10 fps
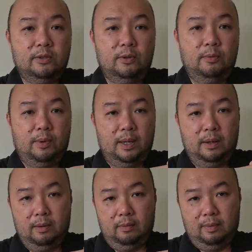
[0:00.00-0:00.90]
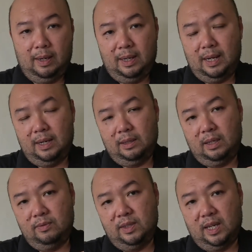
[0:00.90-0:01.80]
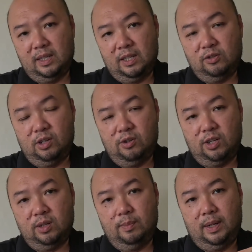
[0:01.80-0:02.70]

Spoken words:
So when that gives it an extra traction,